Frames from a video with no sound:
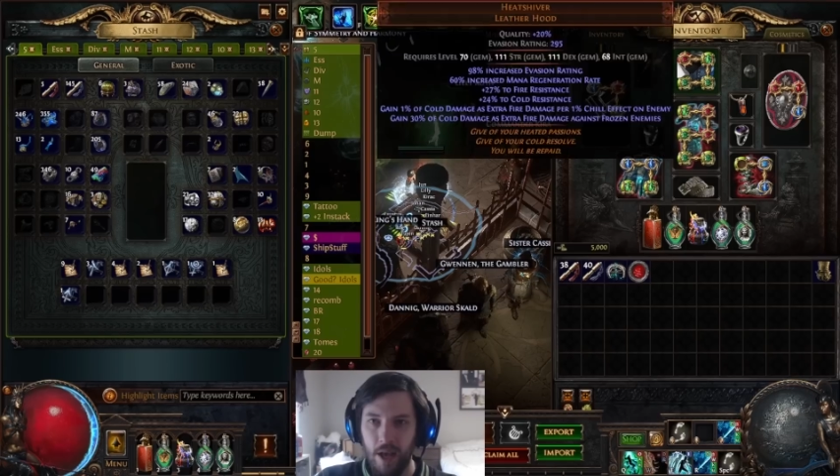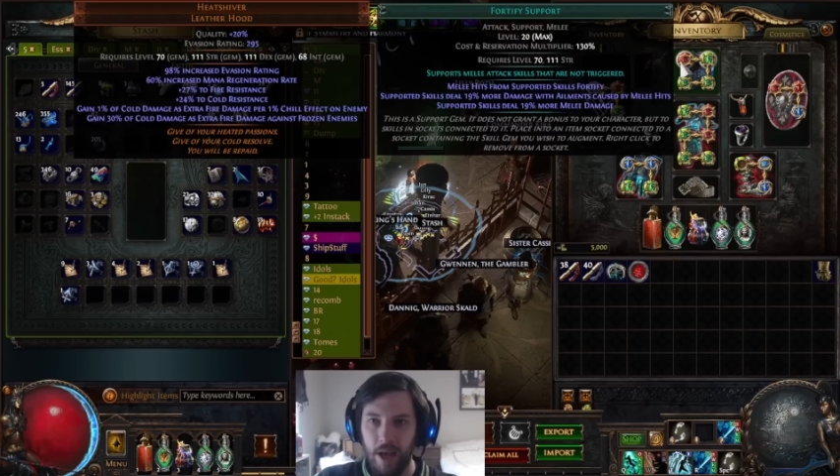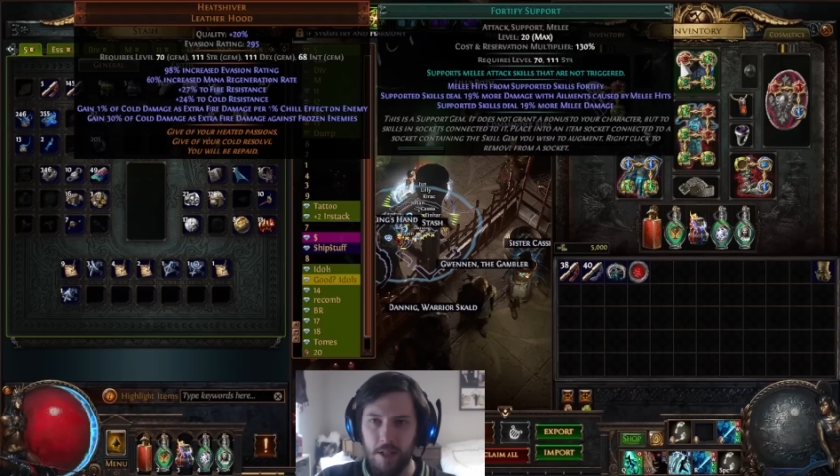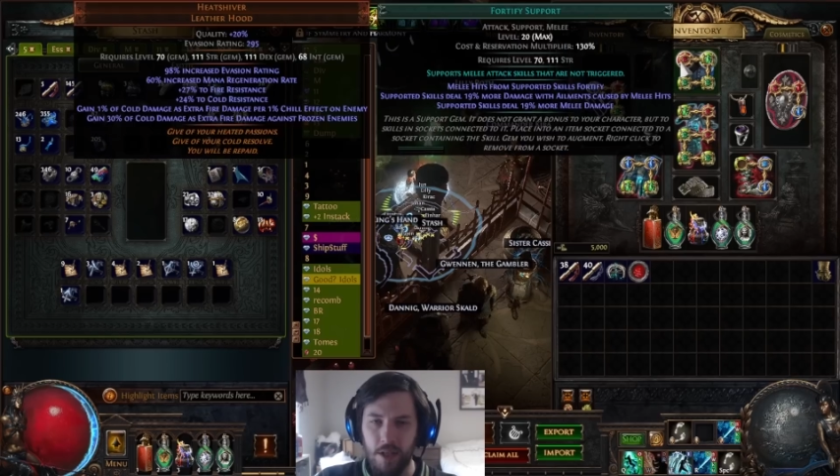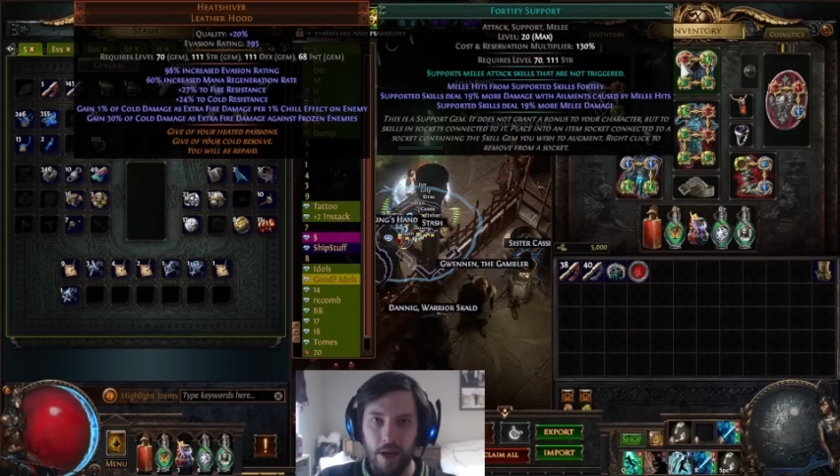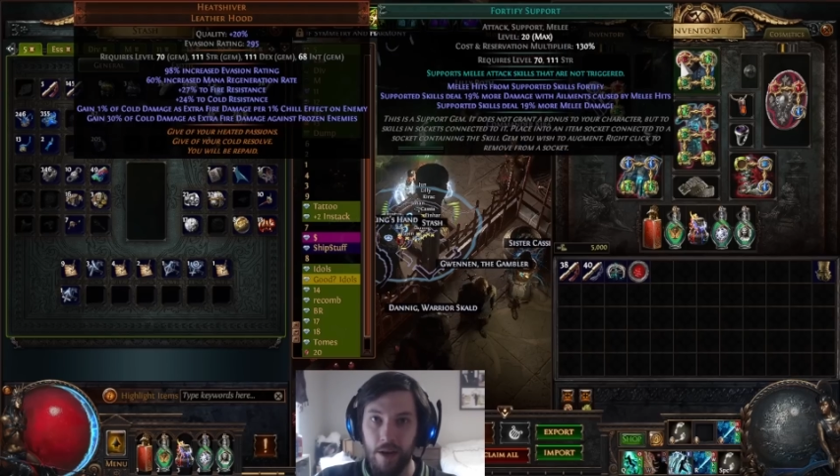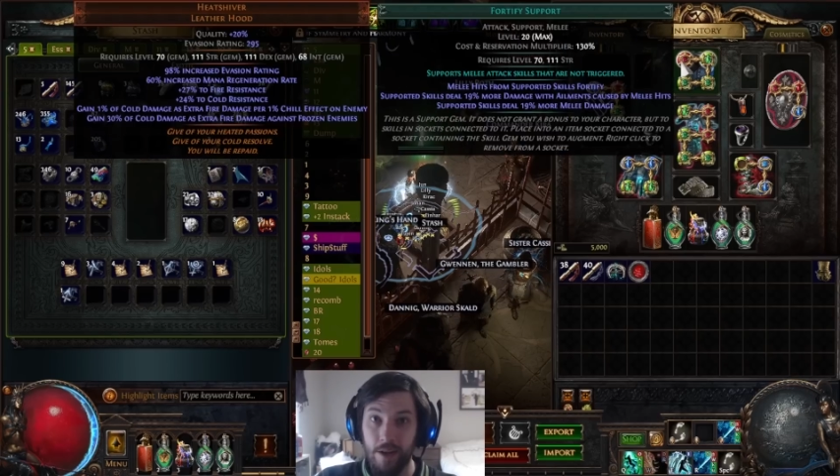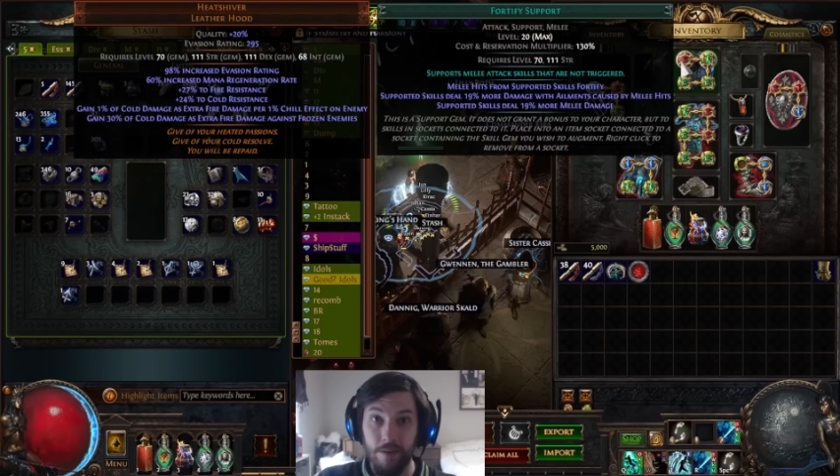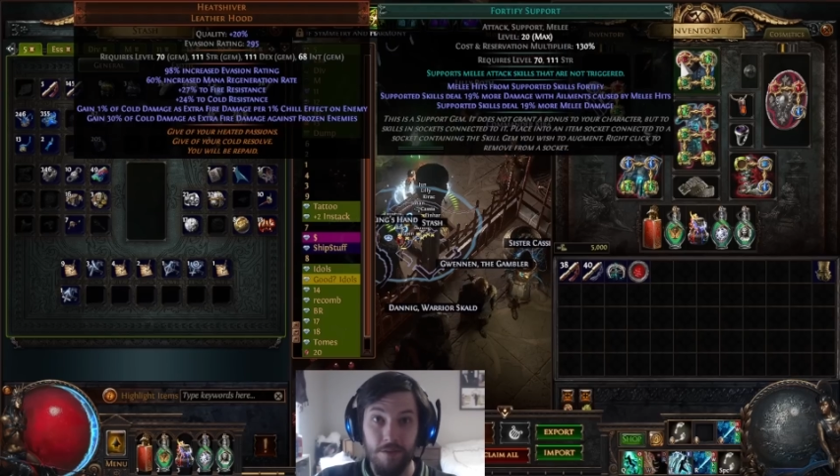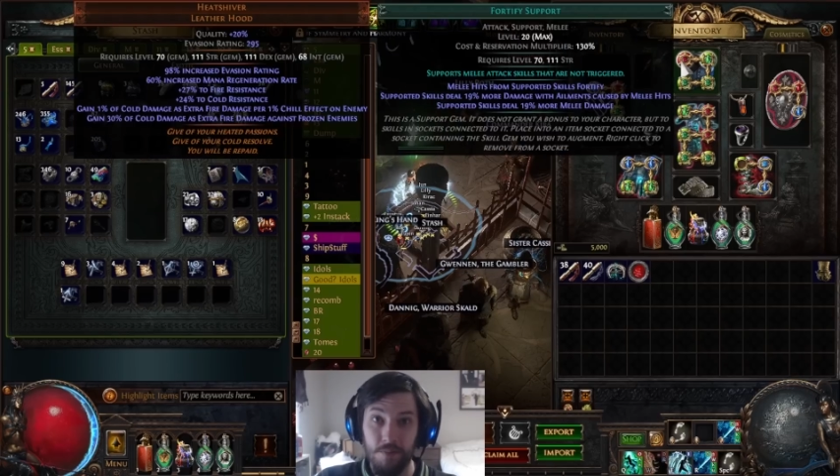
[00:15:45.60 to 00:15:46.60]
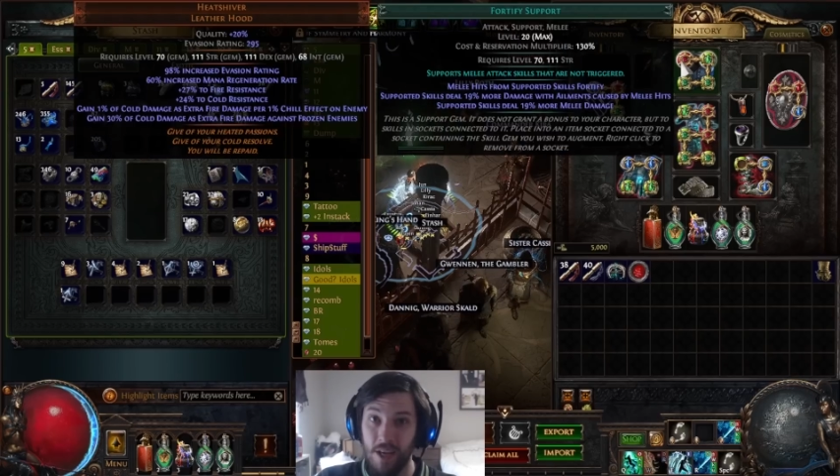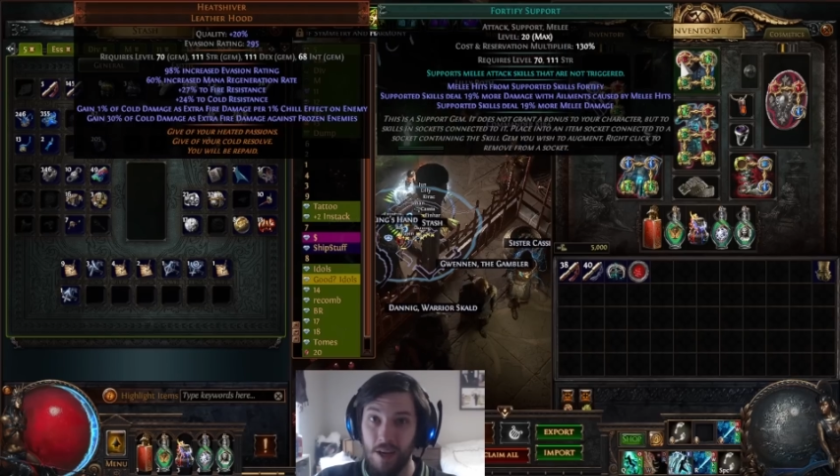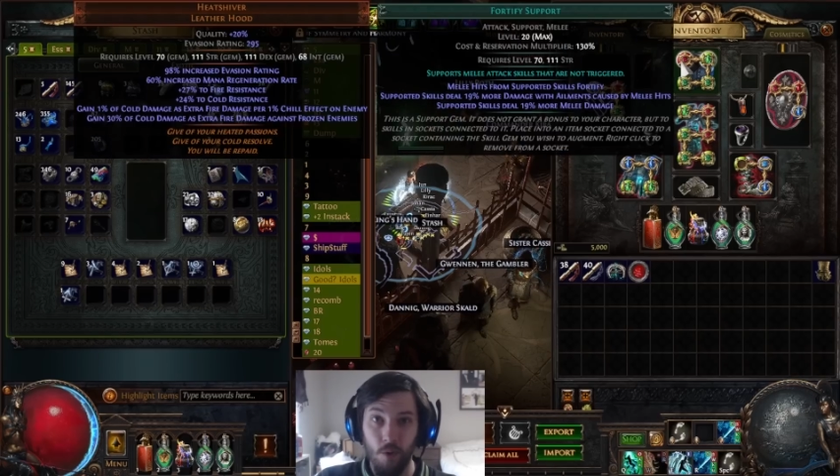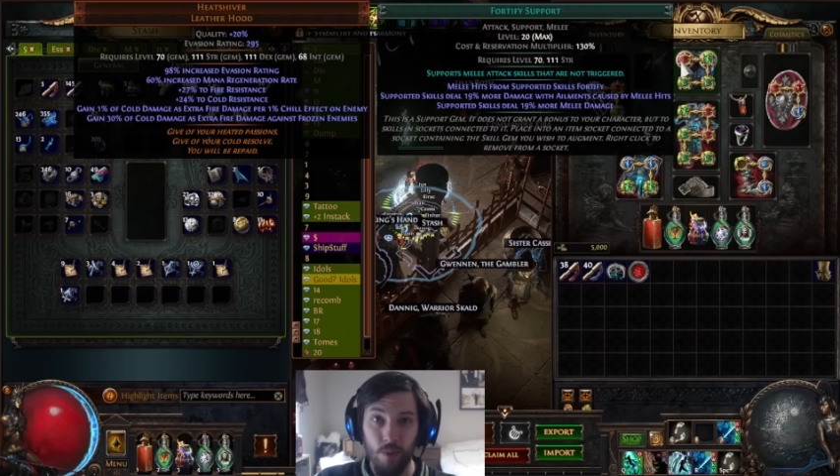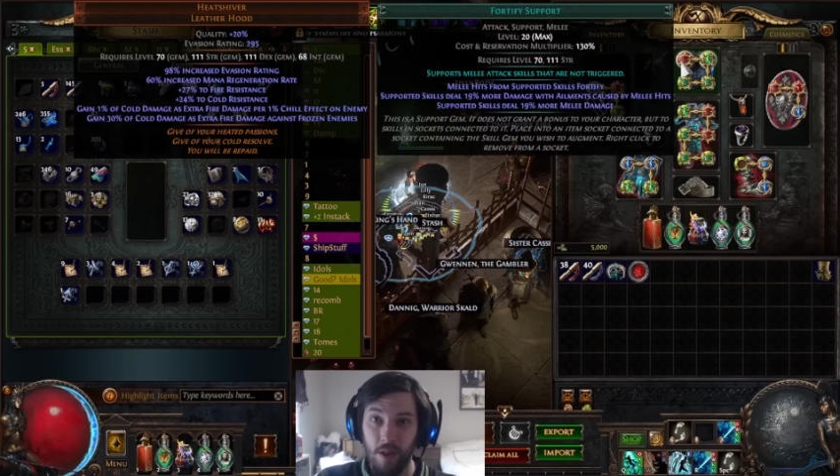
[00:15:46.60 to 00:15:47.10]
It gives
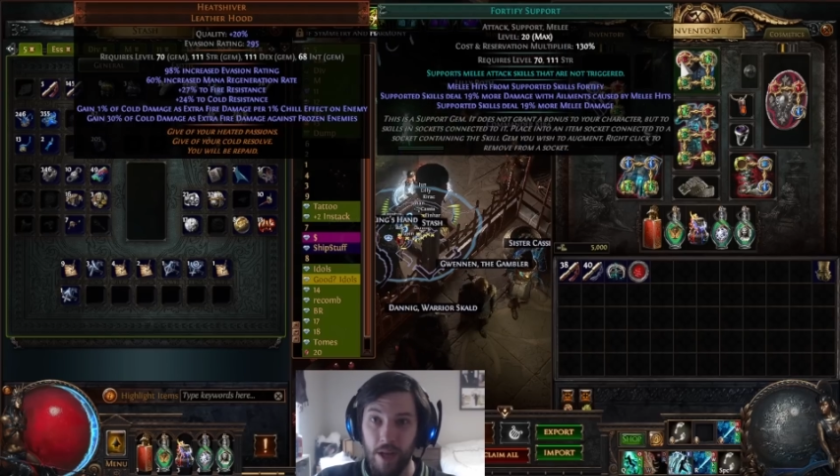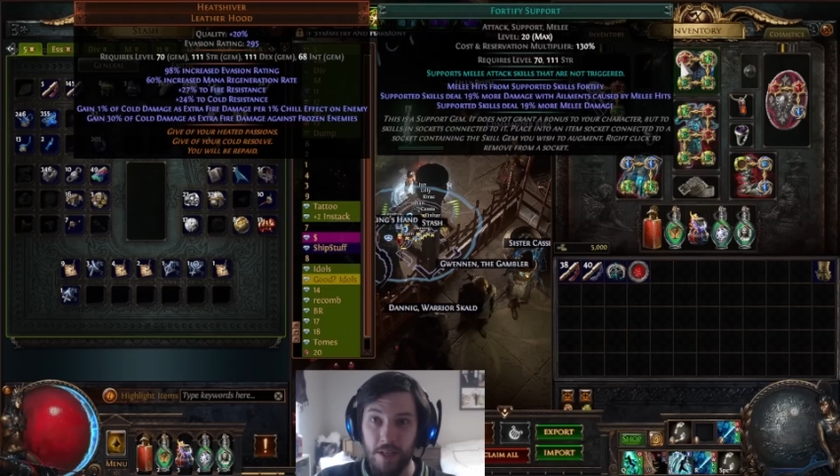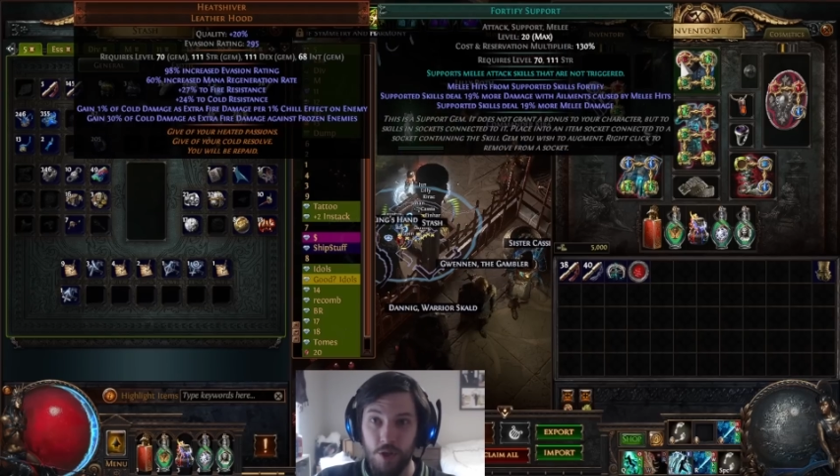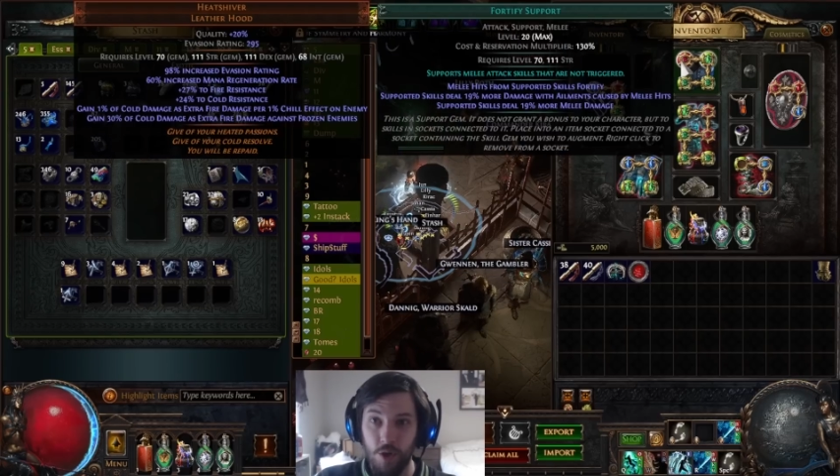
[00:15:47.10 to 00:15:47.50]
me only like